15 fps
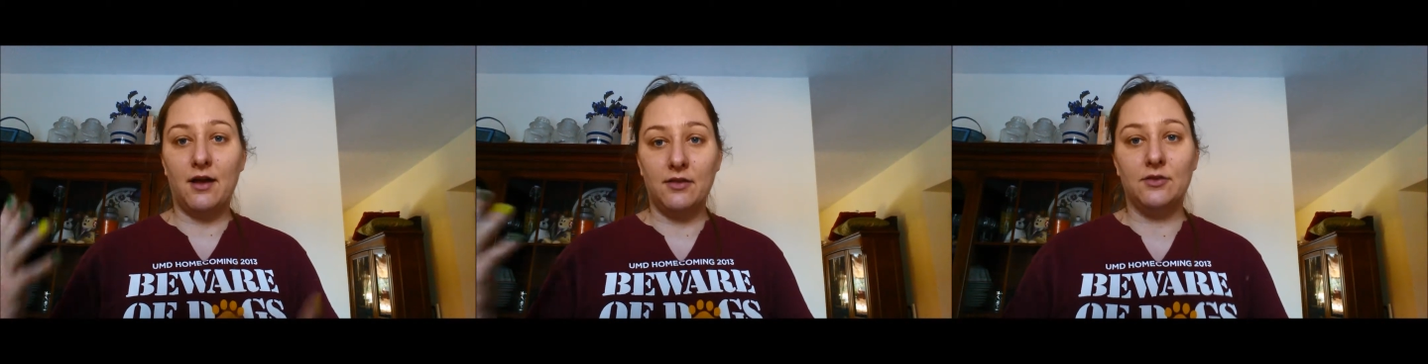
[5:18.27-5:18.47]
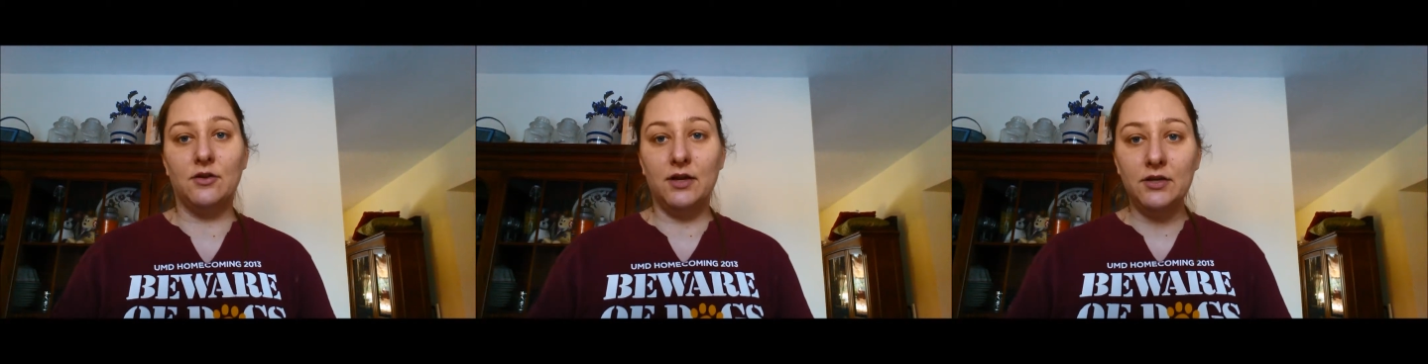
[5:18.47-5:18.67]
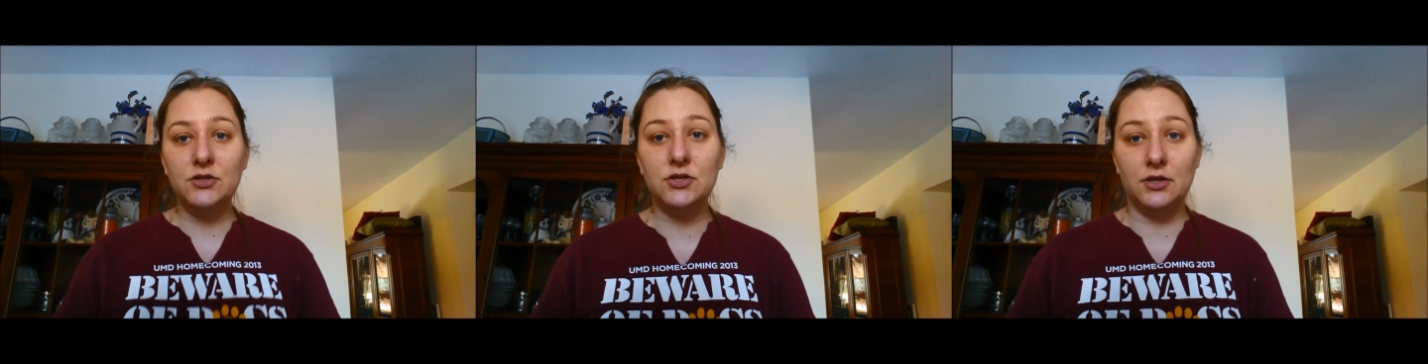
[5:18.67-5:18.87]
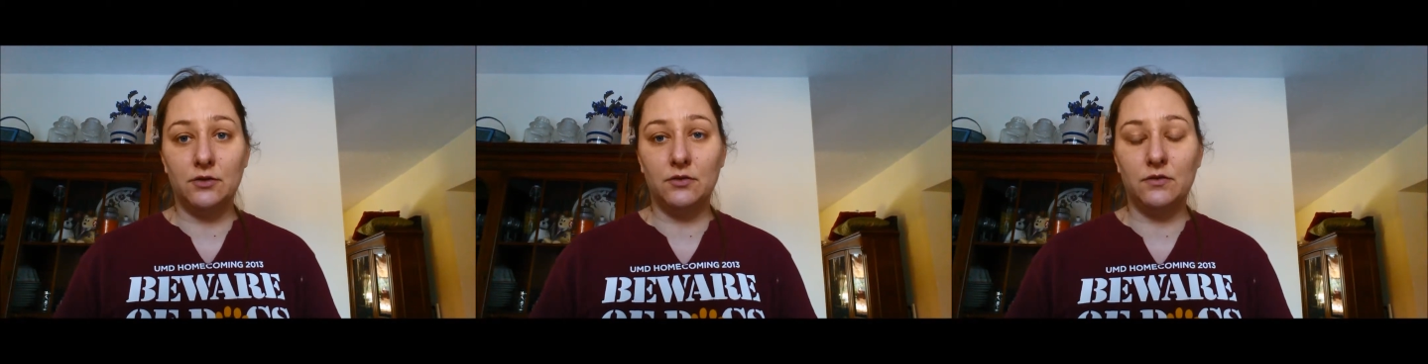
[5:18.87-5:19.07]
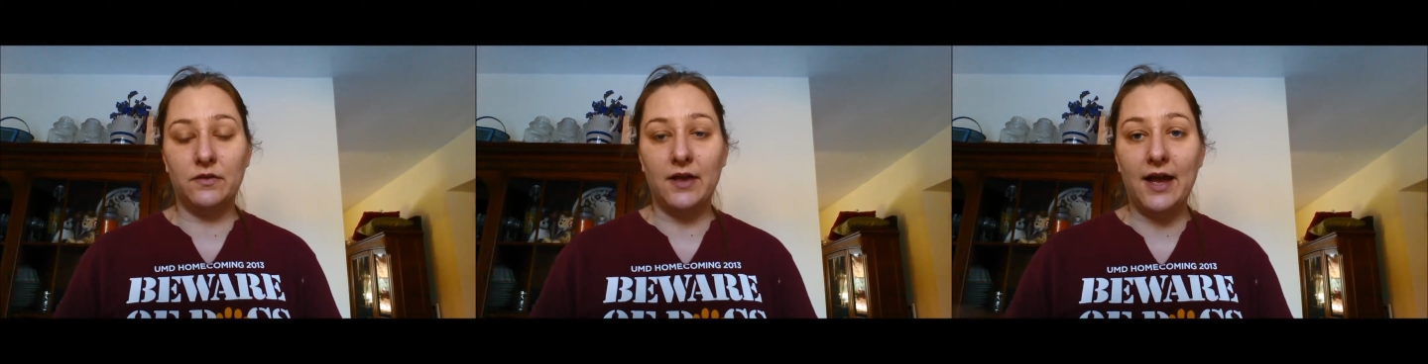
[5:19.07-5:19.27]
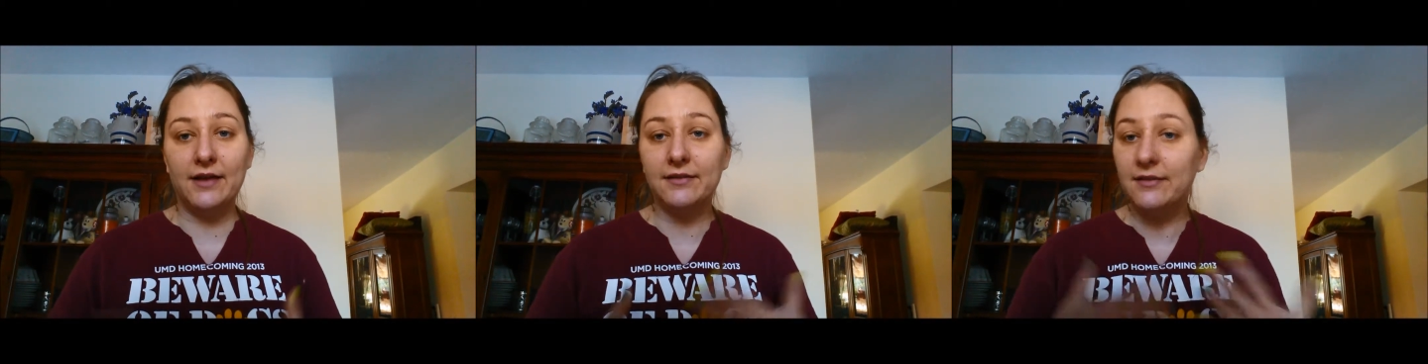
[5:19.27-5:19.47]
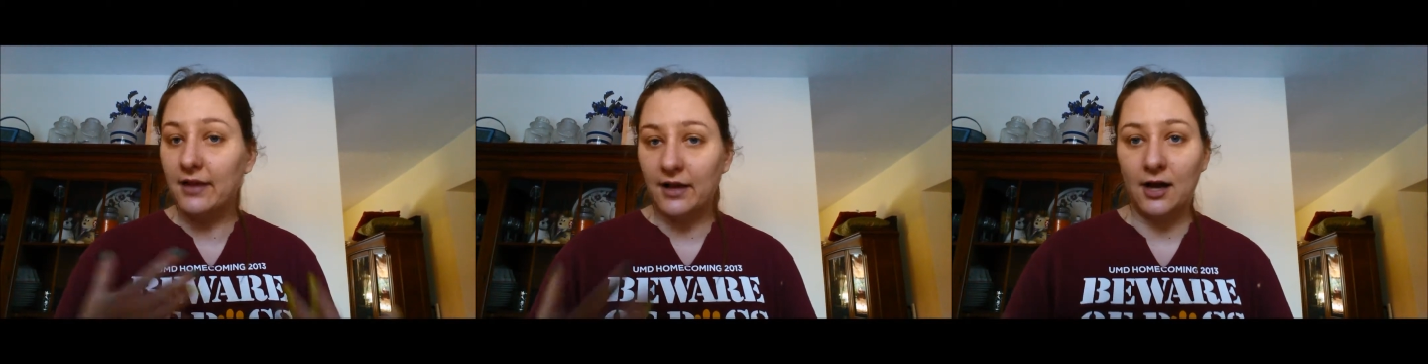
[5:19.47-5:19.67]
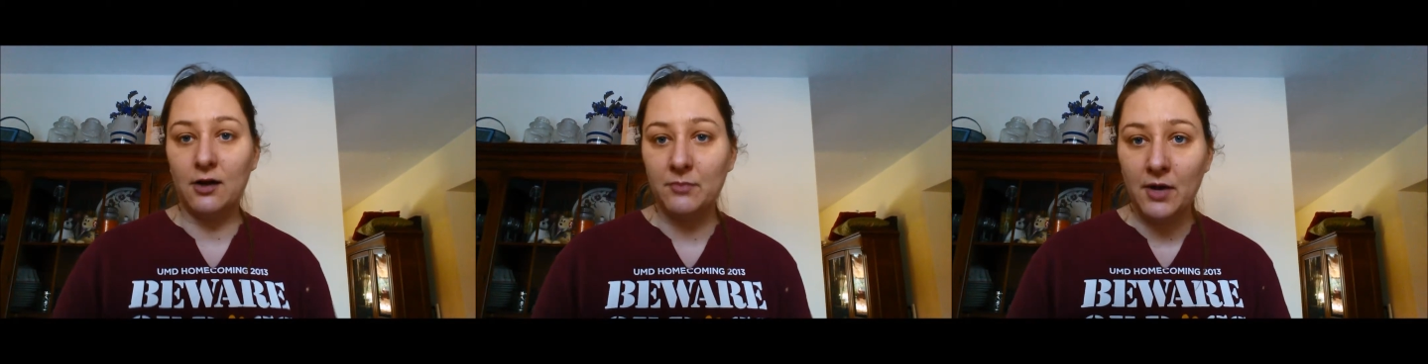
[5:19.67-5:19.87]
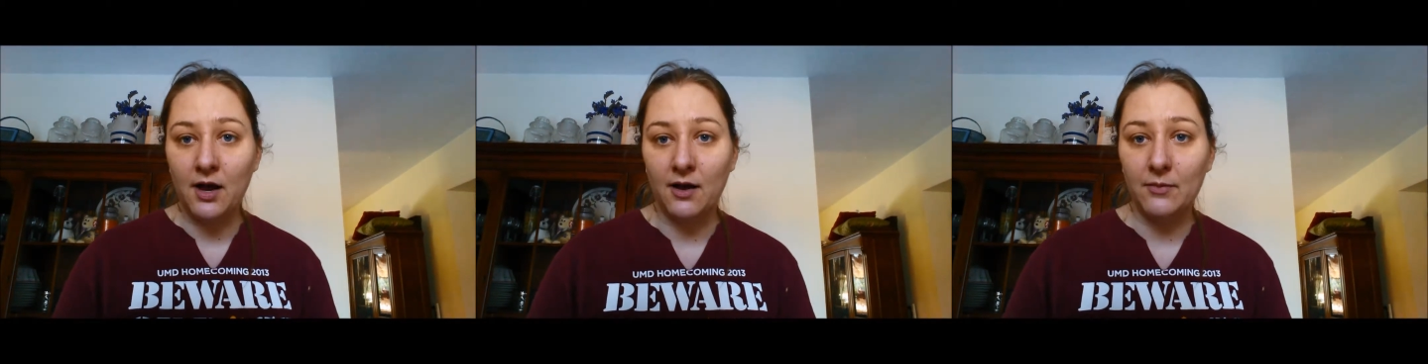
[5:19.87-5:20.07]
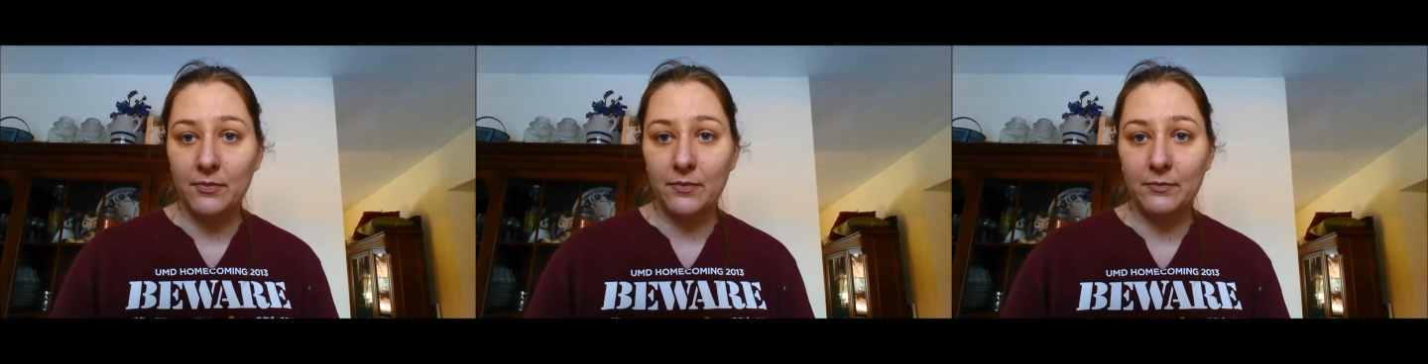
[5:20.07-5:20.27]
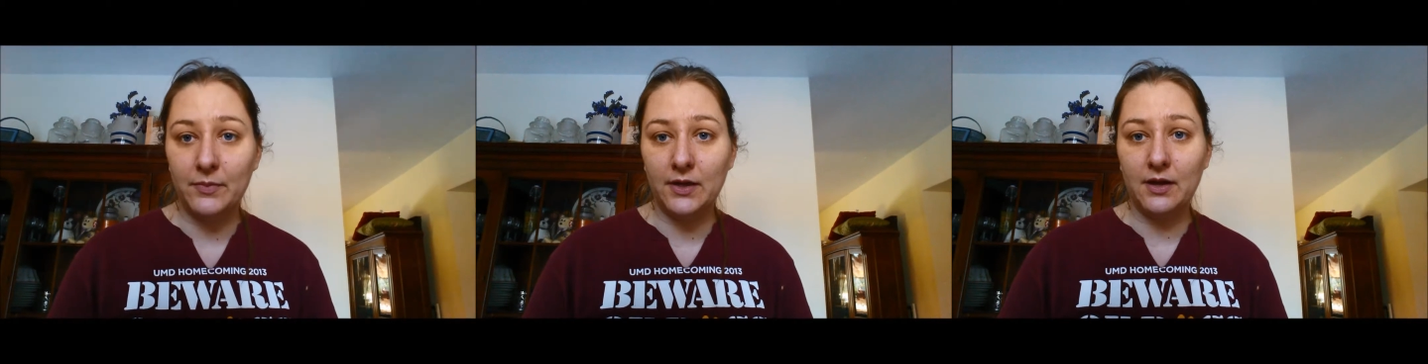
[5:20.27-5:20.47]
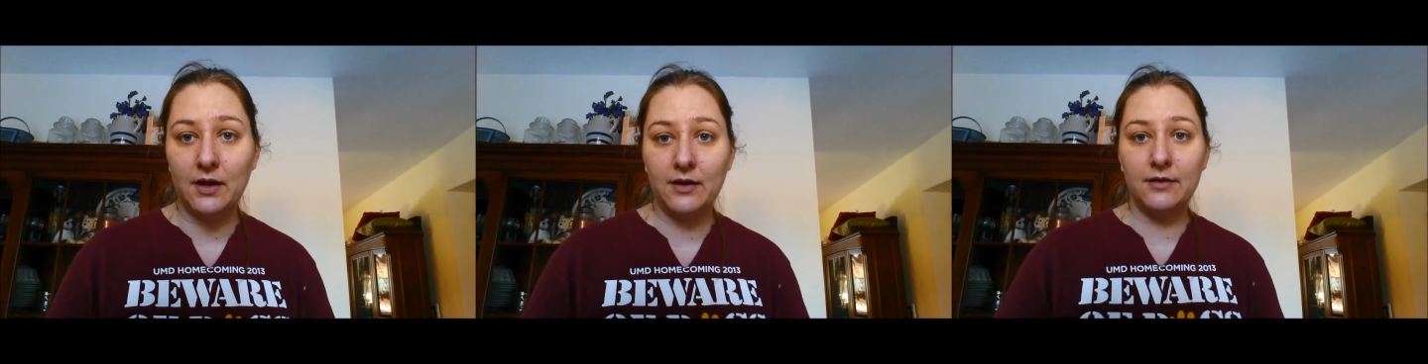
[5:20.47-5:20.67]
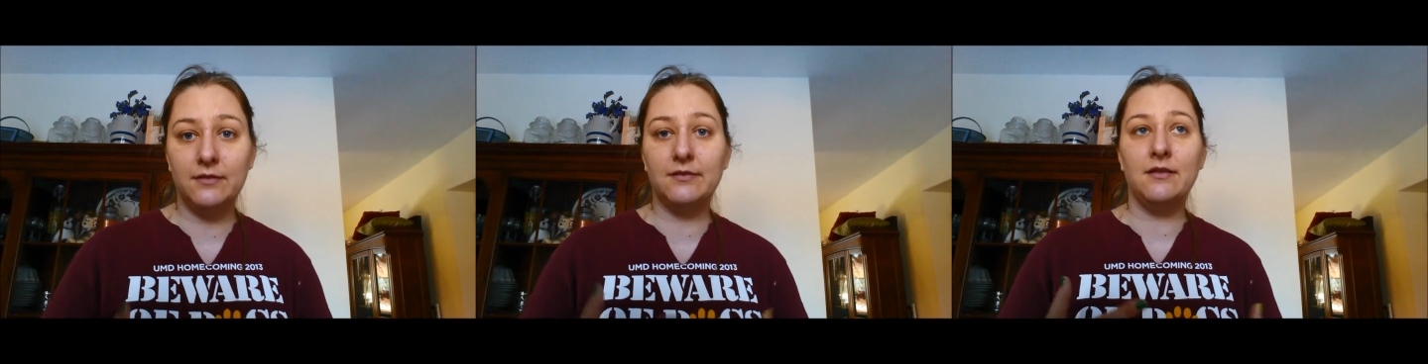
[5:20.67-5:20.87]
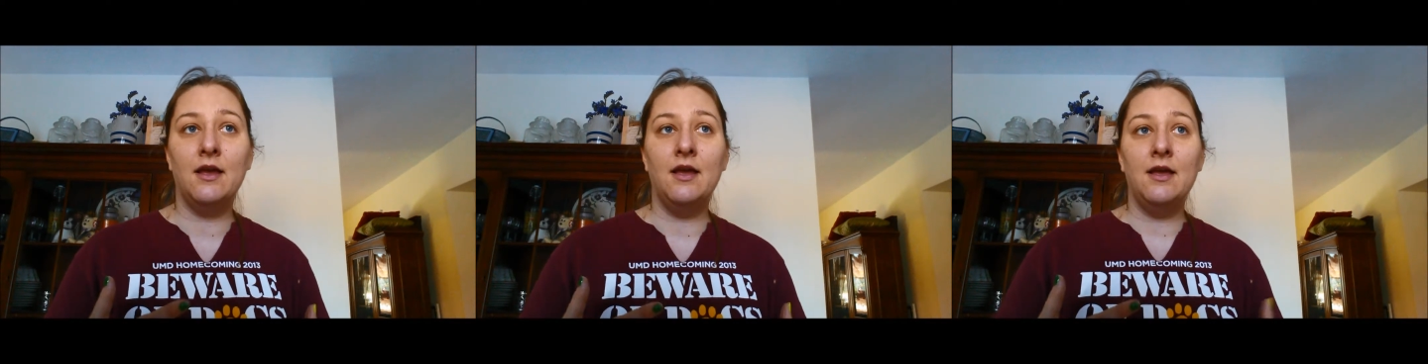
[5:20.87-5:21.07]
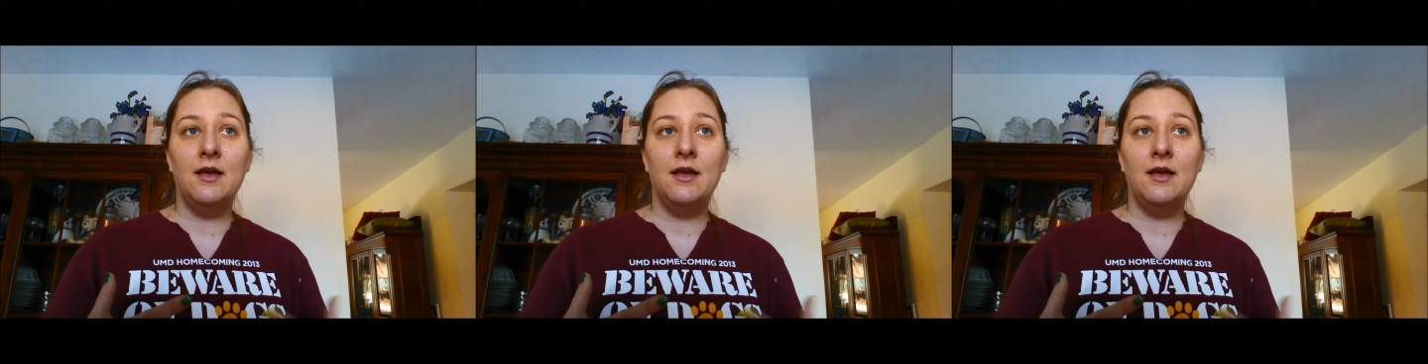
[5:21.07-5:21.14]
other issues as they come up. Because